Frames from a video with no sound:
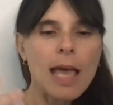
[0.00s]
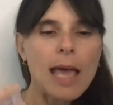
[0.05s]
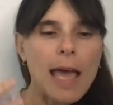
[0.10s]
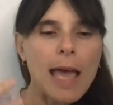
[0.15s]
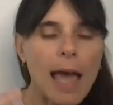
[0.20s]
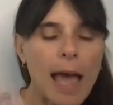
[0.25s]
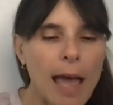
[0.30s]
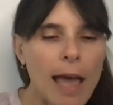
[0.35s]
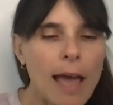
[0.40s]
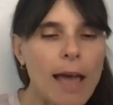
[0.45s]

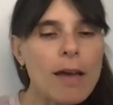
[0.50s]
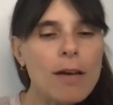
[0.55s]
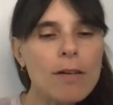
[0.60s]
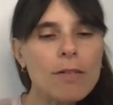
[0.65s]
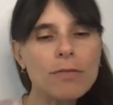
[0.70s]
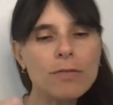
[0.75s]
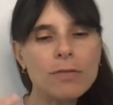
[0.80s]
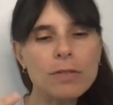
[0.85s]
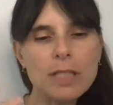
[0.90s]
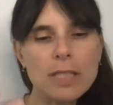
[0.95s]

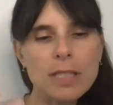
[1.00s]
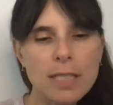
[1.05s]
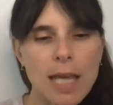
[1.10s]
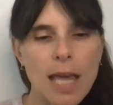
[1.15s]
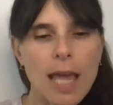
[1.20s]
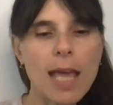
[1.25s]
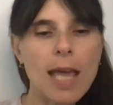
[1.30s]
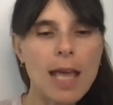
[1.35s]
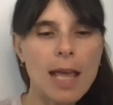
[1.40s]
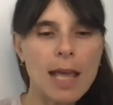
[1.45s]
every
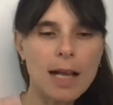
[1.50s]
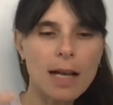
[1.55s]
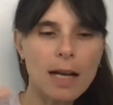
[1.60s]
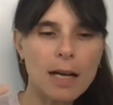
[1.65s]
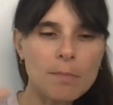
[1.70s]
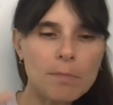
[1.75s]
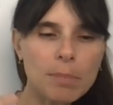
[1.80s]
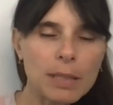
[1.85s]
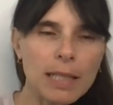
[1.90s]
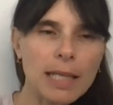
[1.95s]
day
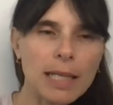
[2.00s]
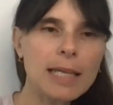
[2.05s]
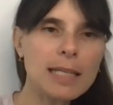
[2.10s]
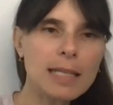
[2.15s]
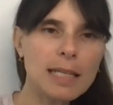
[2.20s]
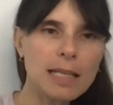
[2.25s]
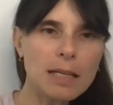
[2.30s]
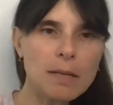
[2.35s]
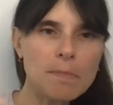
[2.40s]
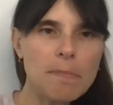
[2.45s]

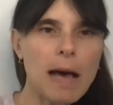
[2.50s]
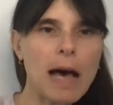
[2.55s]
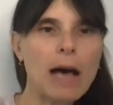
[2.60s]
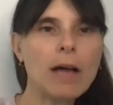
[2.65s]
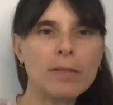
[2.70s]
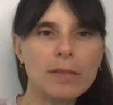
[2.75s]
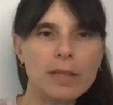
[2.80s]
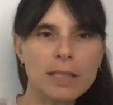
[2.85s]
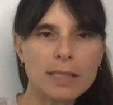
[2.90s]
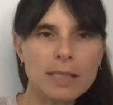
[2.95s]
complaining
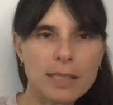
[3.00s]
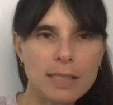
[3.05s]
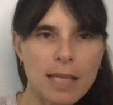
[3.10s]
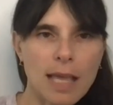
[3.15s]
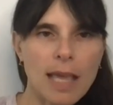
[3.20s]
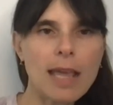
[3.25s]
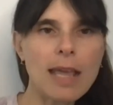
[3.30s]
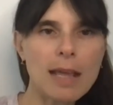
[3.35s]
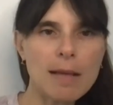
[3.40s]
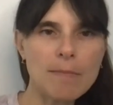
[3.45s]
about the
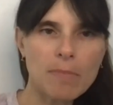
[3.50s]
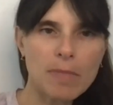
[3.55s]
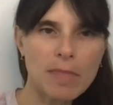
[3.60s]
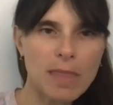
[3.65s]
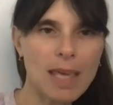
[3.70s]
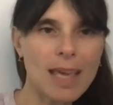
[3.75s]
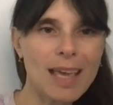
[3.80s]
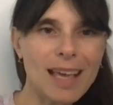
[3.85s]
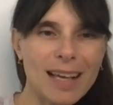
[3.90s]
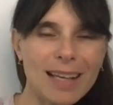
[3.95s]
same
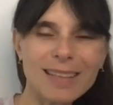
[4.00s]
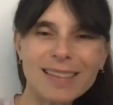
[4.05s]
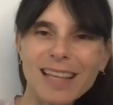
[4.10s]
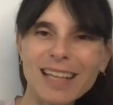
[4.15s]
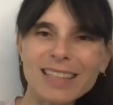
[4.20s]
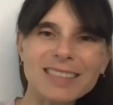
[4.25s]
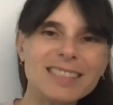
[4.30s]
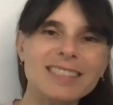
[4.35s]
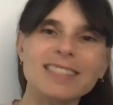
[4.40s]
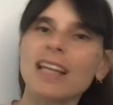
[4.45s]
thing.
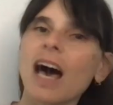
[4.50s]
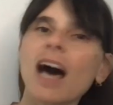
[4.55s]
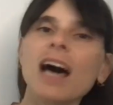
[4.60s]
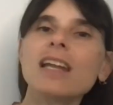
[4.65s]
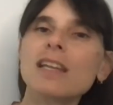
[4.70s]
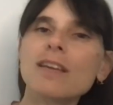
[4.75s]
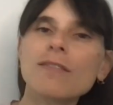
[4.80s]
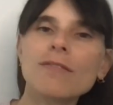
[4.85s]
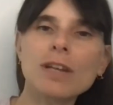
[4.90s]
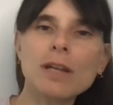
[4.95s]
That's
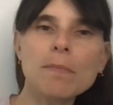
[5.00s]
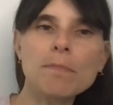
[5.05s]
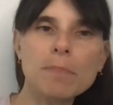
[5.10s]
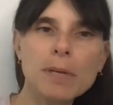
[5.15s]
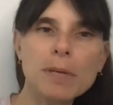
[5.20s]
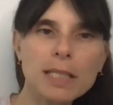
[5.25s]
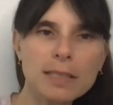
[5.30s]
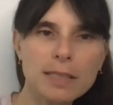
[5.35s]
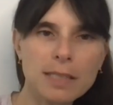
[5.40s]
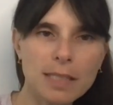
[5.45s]
not even a
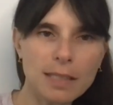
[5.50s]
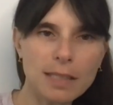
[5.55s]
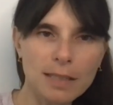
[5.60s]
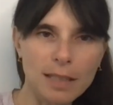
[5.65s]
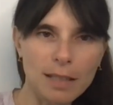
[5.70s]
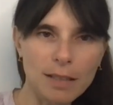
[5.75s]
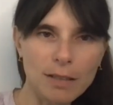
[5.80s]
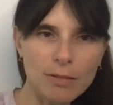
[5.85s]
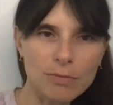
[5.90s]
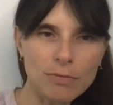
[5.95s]
big
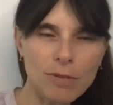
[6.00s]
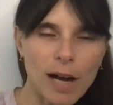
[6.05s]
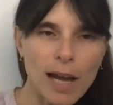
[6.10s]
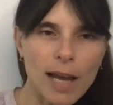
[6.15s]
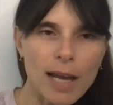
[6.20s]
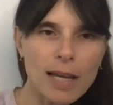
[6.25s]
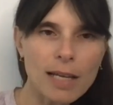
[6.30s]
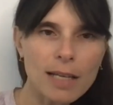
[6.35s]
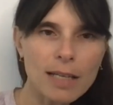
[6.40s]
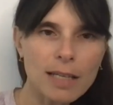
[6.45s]
deal,
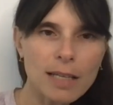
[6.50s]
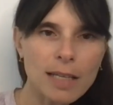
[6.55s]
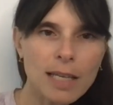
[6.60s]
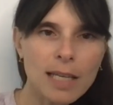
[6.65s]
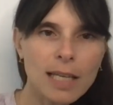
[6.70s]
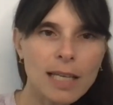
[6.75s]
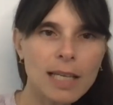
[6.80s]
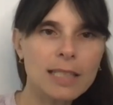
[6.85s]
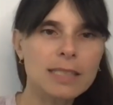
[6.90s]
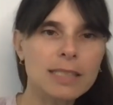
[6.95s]
right?
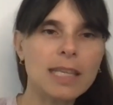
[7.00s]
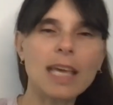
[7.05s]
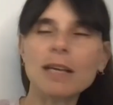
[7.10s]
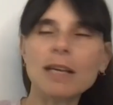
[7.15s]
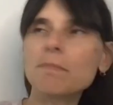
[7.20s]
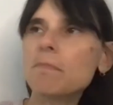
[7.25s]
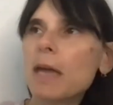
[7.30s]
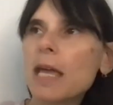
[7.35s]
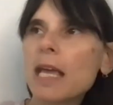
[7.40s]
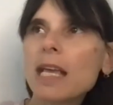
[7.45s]
It's
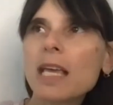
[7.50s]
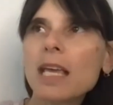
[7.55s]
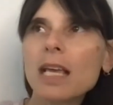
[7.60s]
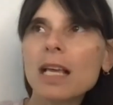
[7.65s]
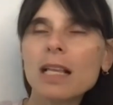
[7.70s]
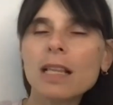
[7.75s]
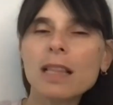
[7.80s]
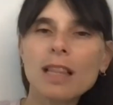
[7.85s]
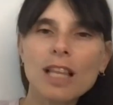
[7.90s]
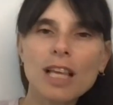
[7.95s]

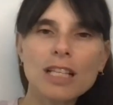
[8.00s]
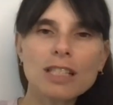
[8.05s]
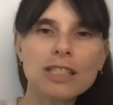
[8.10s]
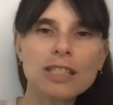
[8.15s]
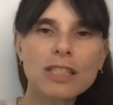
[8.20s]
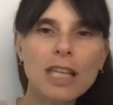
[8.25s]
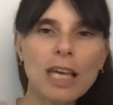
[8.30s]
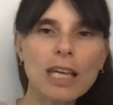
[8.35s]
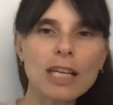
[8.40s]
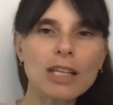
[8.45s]

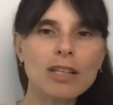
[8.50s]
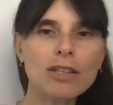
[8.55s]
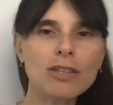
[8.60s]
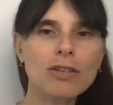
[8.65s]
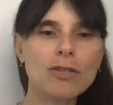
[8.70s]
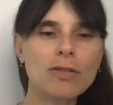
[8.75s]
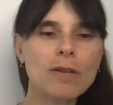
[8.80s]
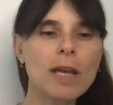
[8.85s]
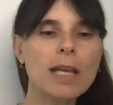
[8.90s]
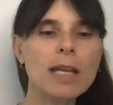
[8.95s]
like
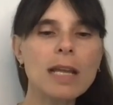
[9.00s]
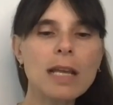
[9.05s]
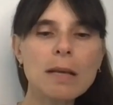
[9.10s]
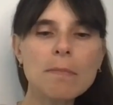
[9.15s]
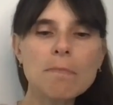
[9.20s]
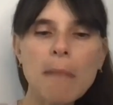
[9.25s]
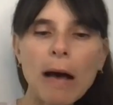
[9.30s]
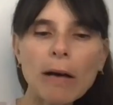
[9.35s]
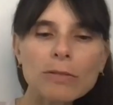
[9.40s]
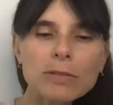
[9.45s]

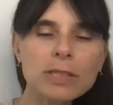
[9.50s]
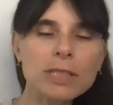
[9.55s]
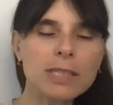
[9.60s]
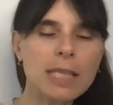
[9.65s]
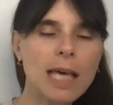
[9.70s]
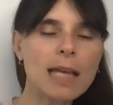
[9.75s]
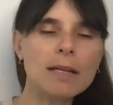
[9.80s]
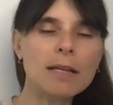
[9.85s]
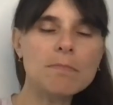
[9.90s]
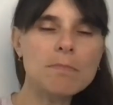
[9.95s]
creating mountains
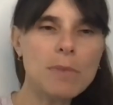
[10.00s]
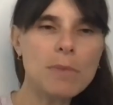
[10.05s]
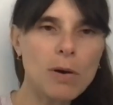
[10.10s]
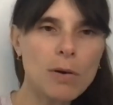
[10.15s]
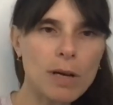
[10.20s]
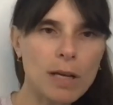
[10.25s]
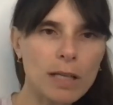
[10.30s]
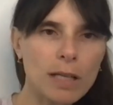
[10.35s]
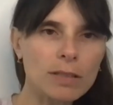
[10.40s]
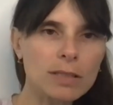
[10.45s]
out of
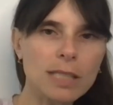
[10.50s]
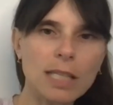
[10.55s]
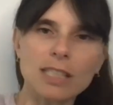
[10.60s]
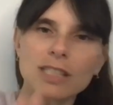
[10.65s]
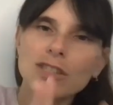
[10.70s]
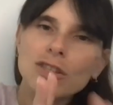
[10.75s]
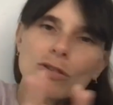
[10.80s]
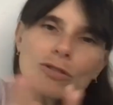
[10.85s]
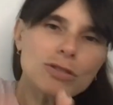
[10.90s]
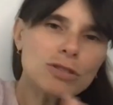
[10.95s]
molehills.
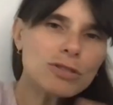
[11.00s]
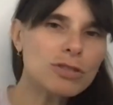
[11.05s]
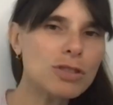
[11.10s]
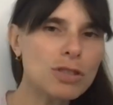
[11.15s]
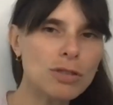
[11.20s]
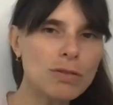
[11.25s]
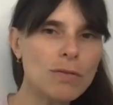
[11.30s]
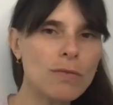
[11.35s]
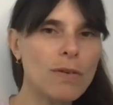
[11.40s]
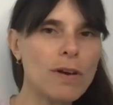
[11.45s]
That those are
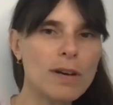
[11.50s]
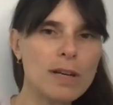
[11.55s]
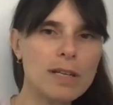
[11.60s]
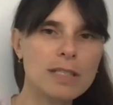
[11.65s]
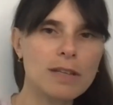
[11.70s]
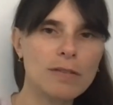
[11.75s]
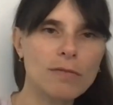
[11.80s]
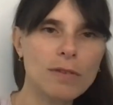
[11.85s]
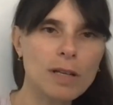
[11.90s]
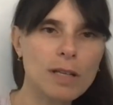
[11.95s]
two very
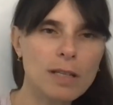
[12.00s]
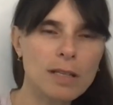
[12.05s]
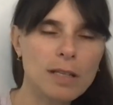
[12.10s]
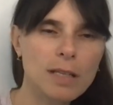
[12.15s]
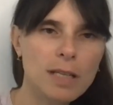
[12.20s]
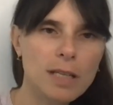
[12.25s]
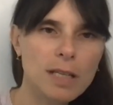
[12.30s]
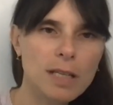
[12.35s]
different